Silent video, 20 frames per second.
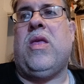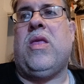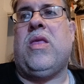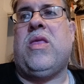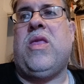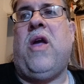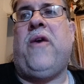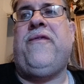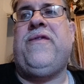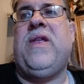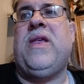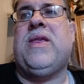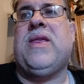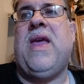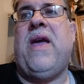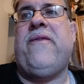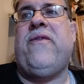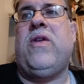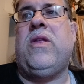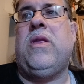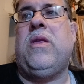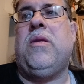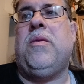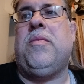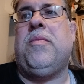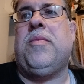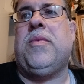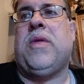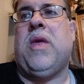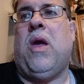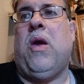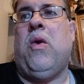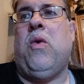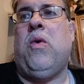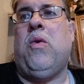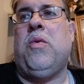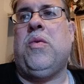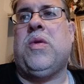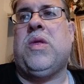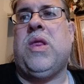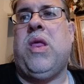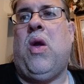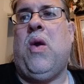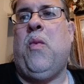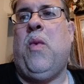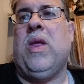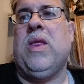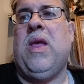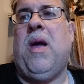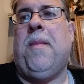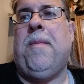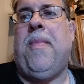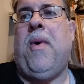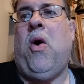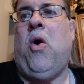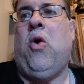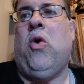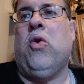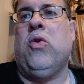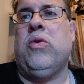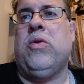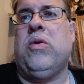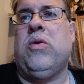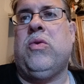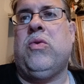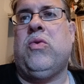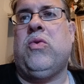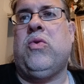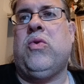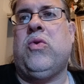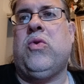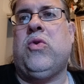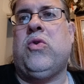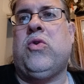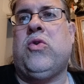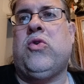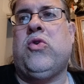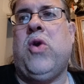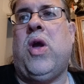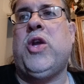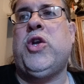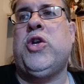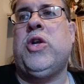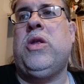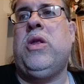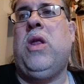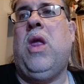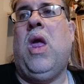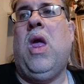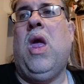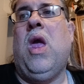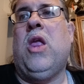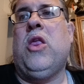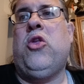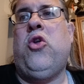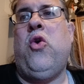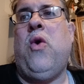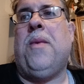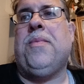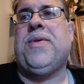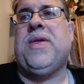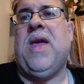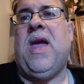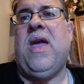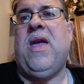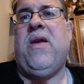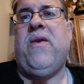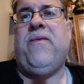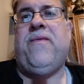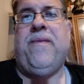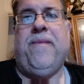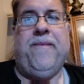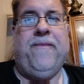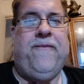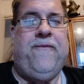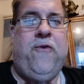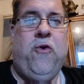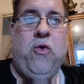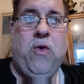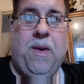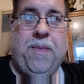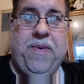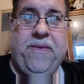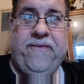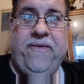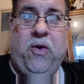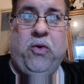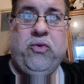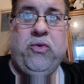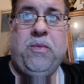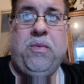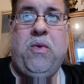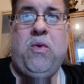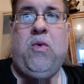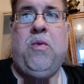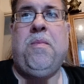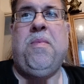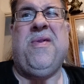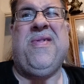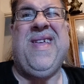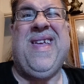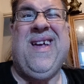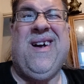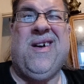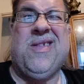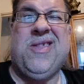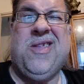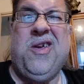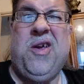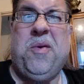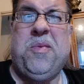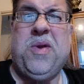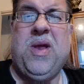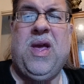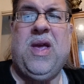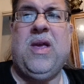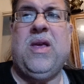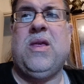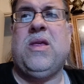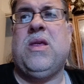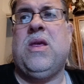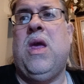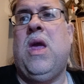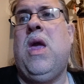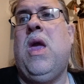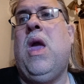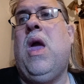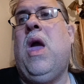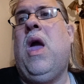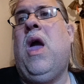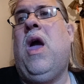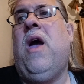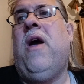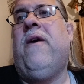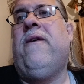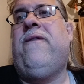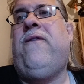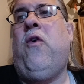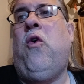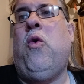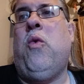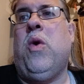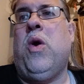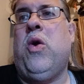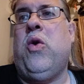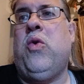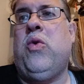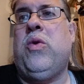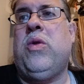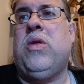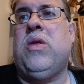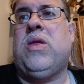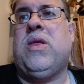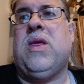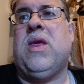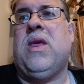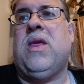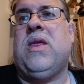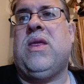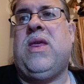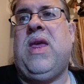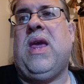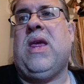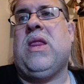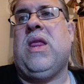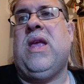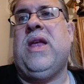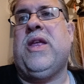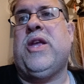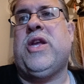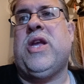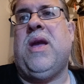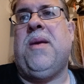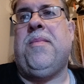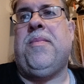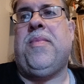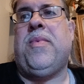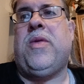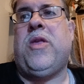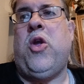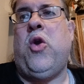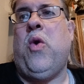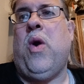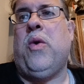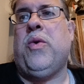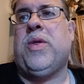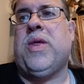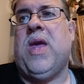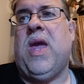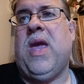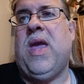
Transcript: Toughness 7, so slight 1-up on Trajan, 2-up save, 4-up invulnerable, but they are terminators. 4 wounds, 6 leadership, 2 OC,